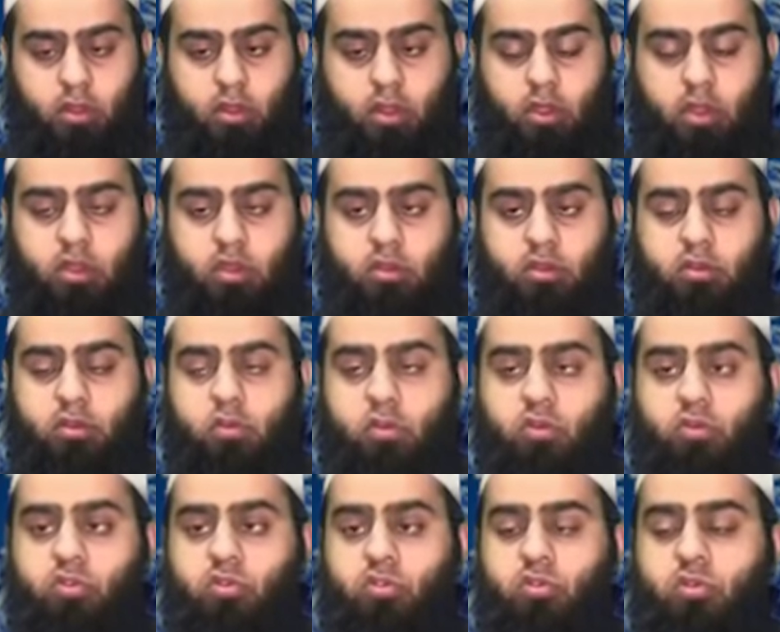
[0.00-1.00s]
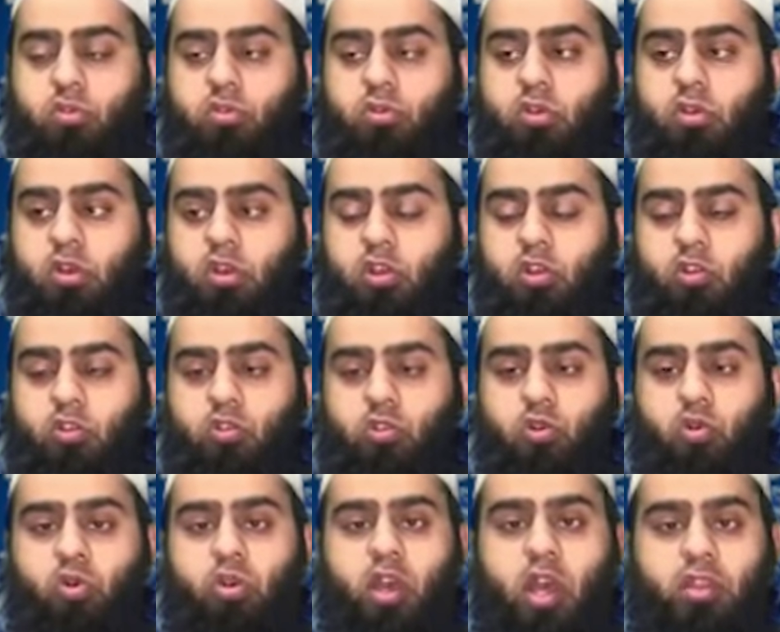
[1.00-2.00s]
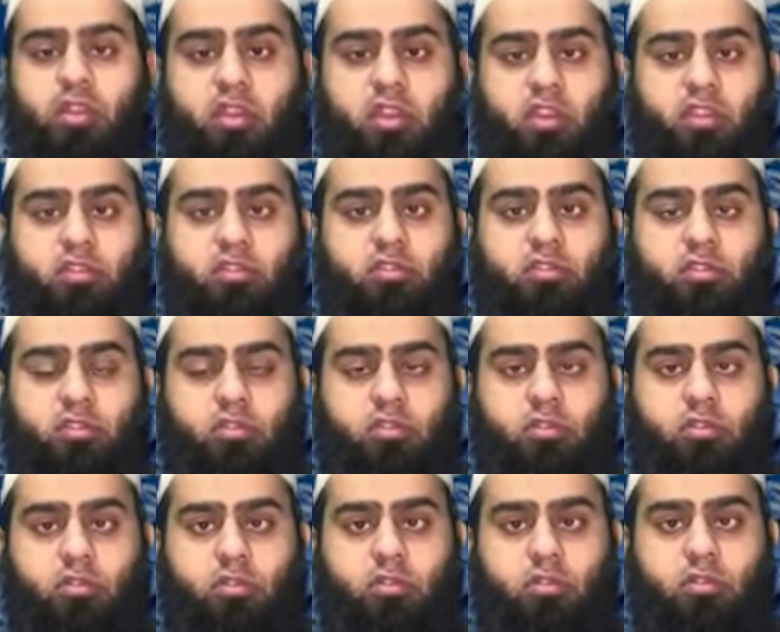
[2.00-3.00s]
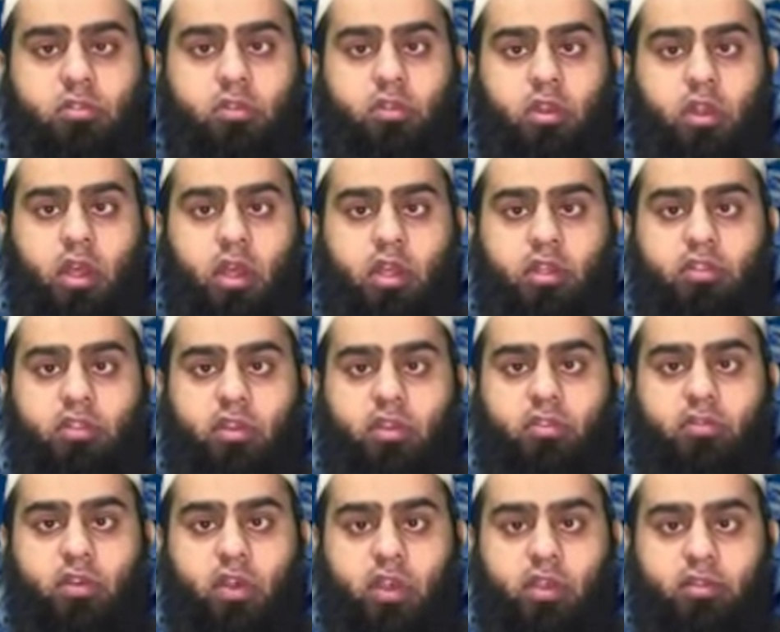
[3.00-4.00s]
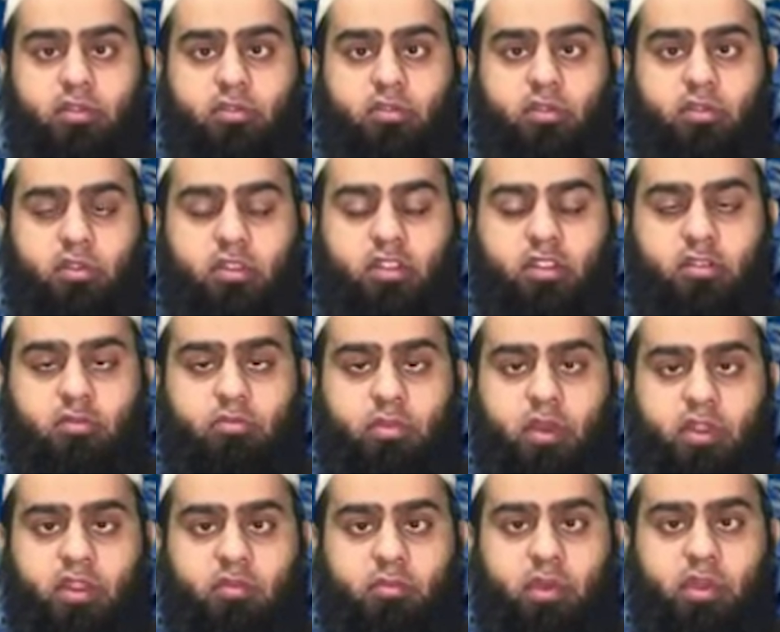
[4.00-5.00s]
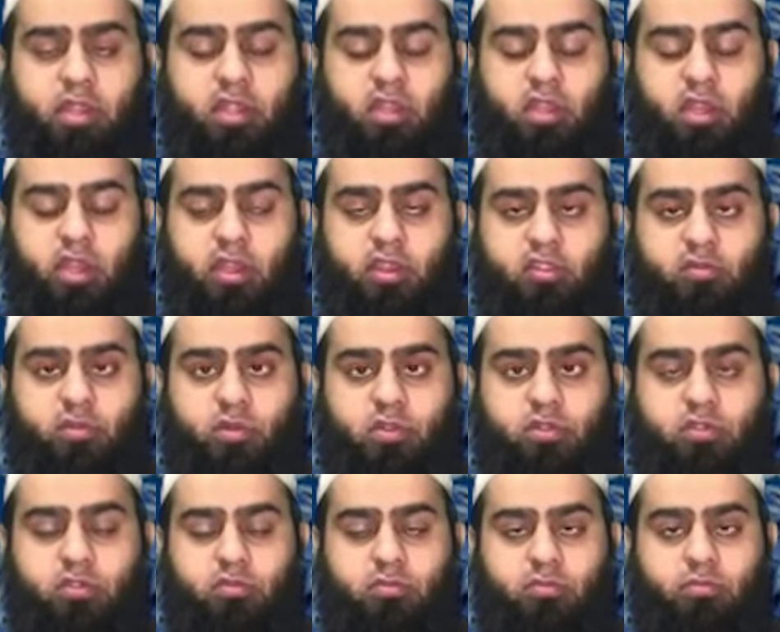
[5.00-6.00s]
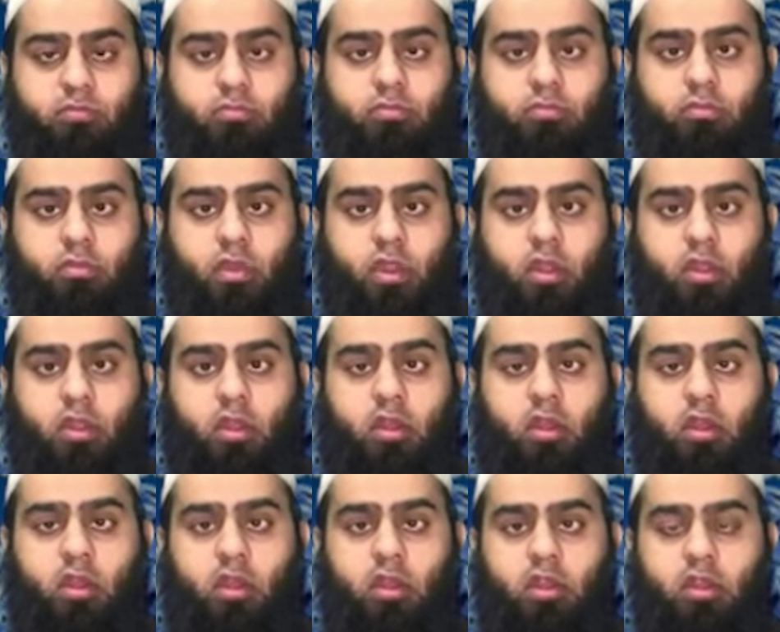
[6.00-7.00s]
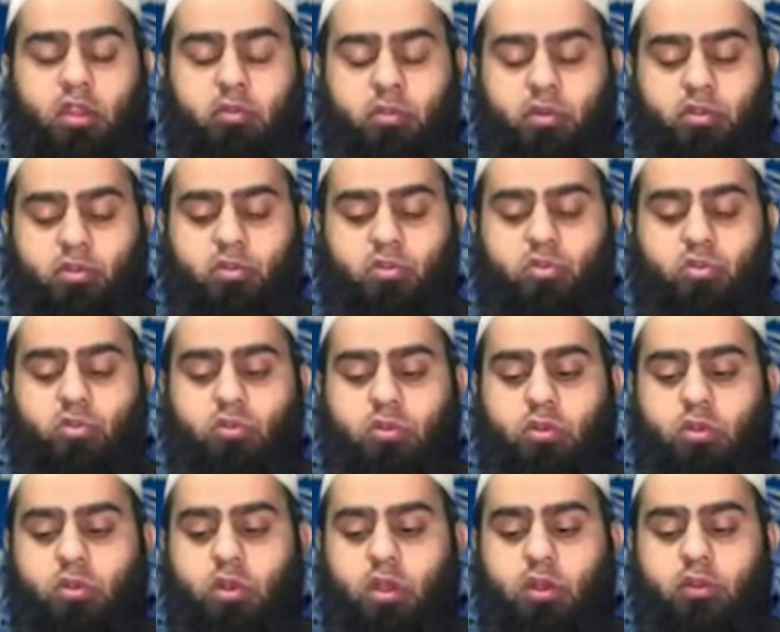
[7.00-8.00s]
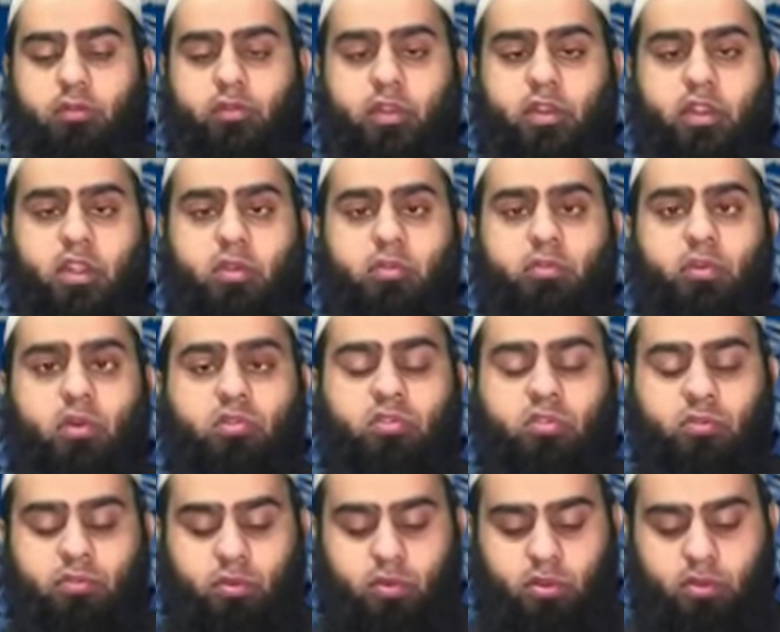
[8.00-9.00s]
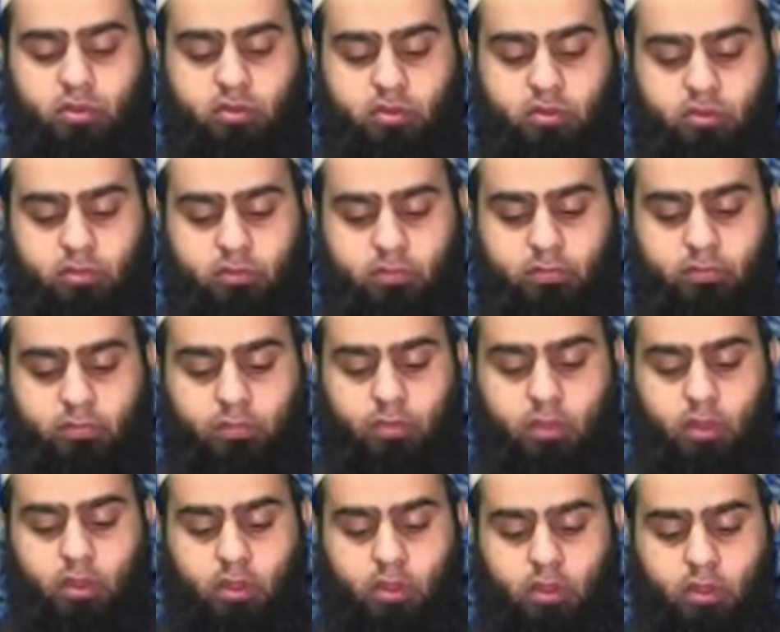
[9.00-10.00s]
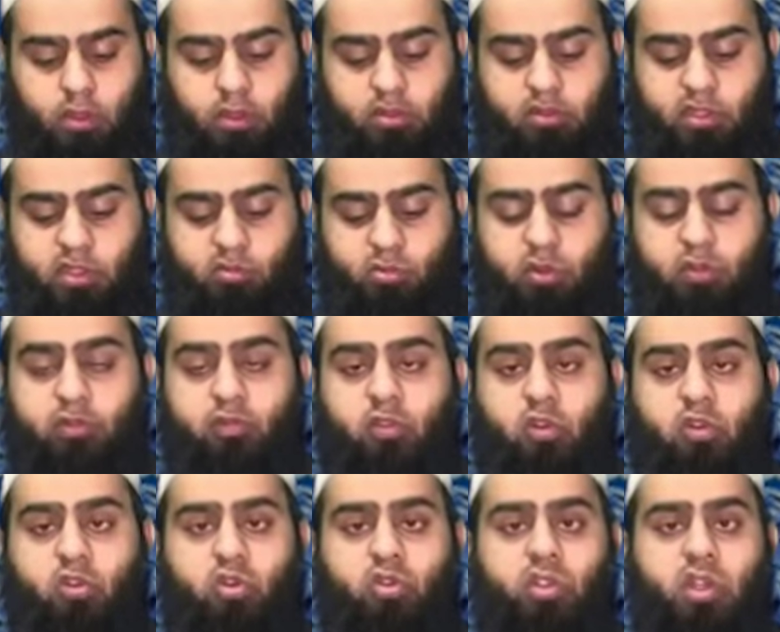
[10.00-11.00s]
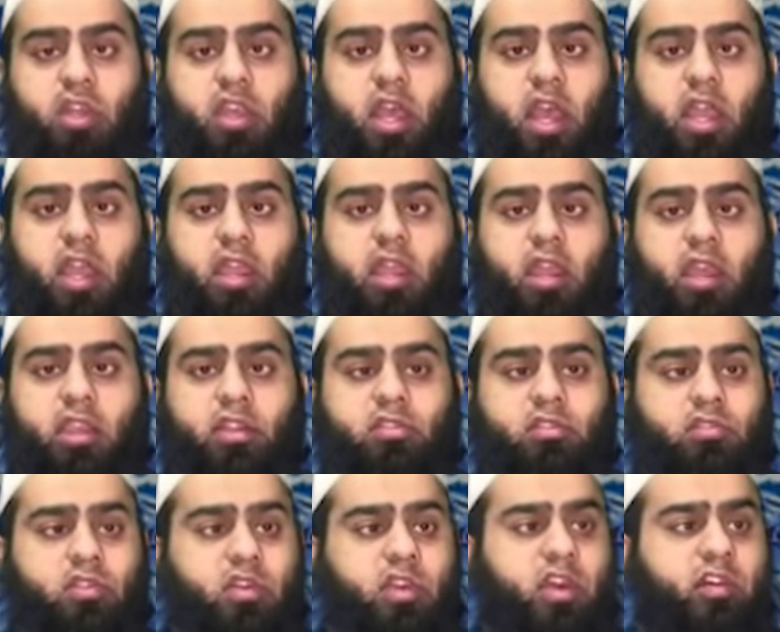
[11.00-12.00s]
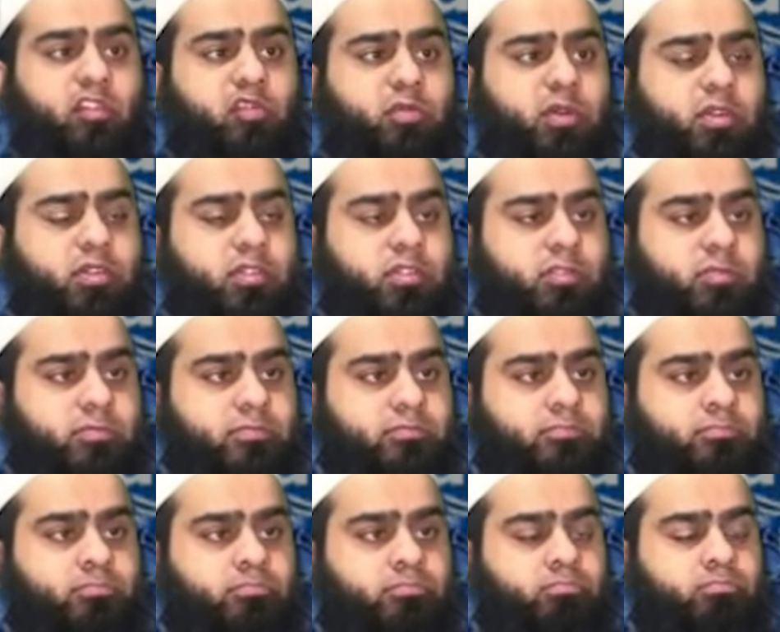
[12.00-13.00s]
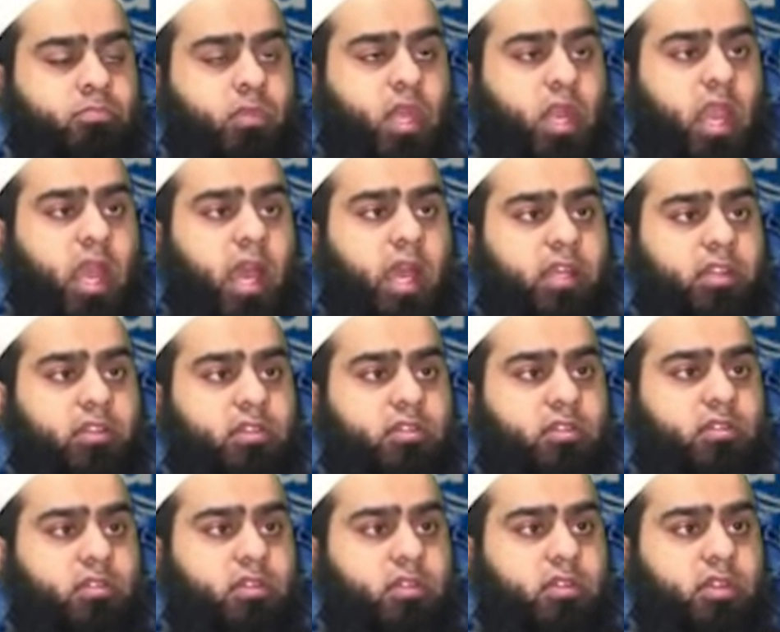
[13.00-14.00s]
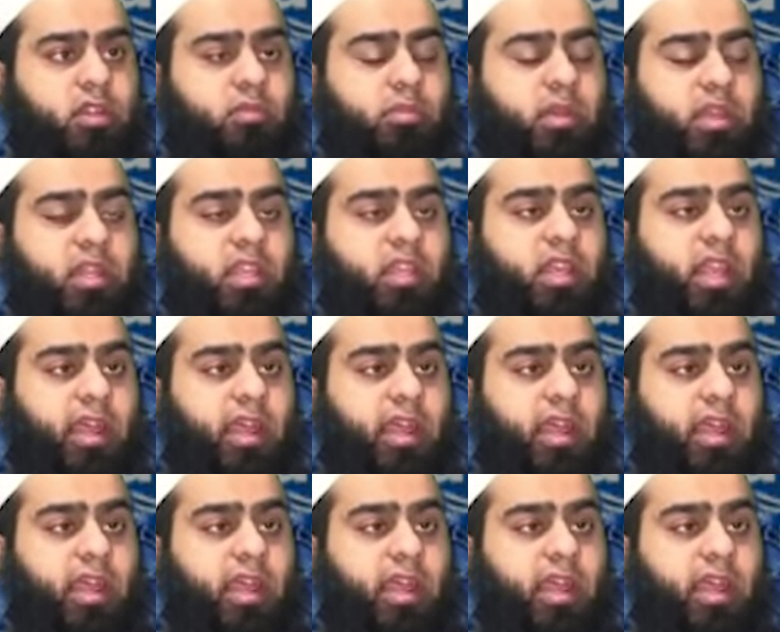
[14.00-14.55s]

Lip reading: and also no gatherings as advised by the medical experts. Number 2, a very important point is that we follow the guidelines of the government and the medical